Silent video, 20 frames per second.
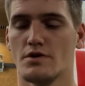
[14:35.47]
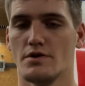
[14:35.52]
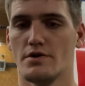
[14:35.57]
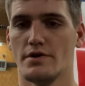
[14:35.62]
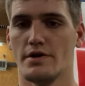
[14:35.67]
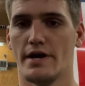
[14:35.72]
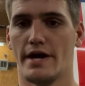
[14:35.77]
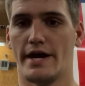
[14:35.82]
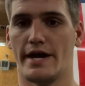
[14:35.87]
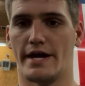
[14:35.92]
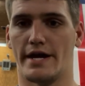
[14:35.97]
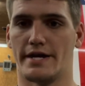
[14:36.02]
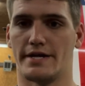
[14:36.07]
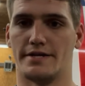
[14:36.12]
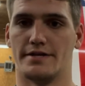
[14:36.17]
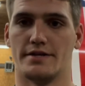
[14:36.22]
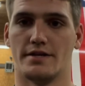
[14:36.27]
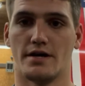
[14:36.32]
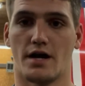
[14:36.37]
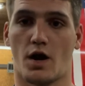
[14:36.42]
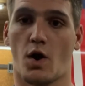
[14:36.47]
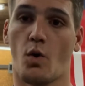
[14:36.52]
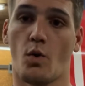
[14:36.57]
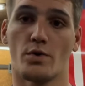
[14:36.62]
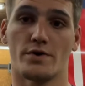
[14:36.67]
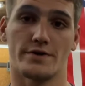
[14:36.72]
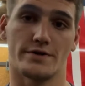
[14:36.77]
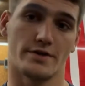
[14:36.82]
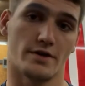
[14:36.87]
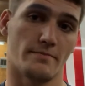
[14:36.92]
And
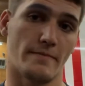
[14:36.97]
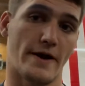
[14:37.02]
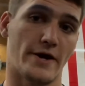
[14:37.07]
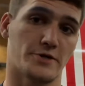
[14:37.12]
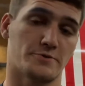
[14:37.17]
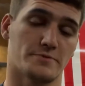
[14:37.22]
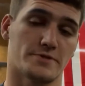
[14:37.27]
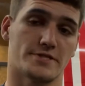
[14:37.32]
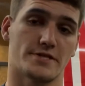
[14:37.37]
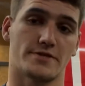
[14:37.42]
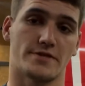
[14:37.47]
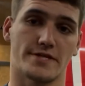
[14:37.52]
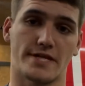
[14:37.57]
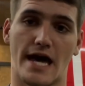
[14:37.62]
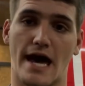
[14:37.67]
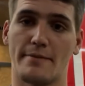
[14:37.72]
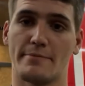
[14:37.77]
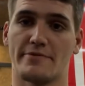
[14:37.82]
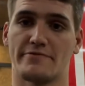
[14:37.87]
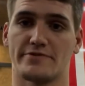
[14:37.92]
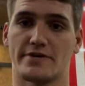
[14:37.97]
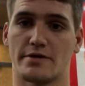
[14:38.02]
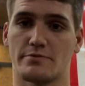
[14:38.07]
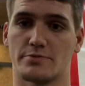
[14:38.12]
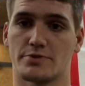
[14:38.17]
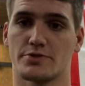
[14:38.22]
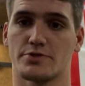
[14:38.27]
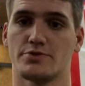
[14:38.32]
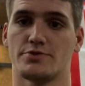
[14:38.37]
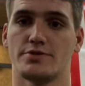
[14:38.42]
according to their measurements at the time, everything
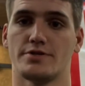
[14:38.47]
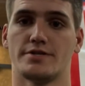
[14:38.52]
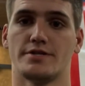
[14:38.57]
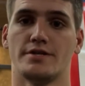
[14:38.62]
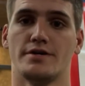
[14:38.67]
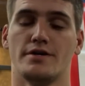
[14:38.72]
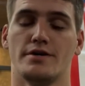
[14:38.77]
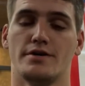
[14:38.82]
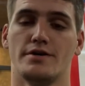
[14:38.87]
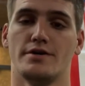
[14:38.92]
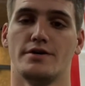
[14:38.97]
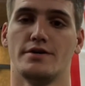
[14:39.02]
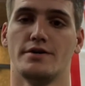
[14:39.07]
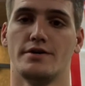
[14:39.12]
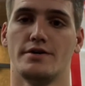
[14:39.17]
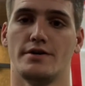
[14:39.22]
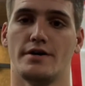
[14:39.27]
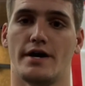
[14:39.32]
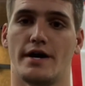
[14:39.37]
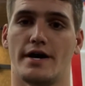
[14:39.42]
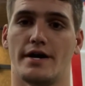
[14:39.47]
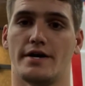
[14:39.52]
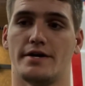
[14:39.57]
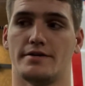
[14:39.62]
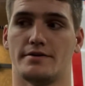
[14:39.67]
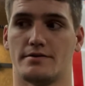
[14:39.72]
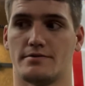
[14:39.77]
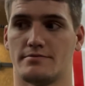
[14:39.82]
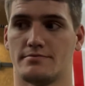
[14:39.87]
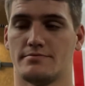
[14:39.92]
was good,
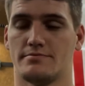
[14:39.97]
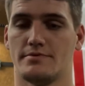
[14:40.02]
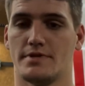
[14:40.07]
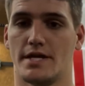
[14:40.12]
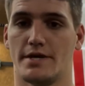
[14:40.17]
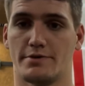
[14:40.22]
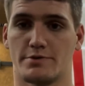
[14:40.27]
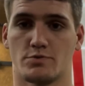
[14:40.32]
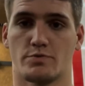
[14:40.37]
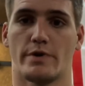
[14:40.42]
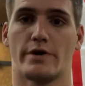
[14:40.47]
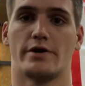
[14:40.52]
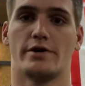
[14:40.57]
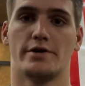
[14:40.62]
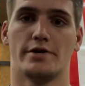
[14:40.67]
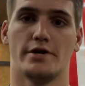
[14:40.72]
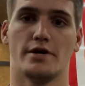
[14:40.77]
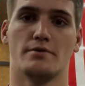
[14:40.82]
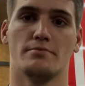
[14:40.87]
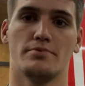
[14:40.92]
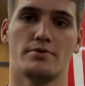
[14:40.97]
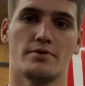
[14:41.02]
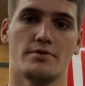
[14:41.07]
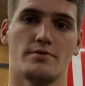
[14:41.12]
and it was welded up.